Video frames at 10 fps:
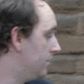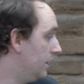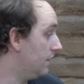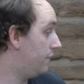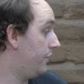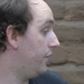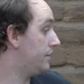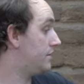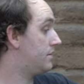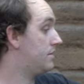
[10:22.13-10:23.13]
yeah, the
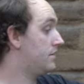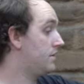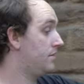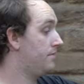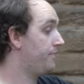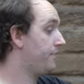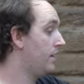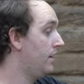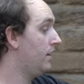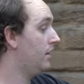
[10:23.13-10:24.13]
first
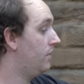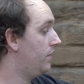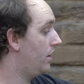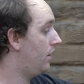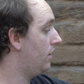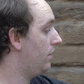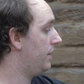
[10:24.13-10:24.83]
video of,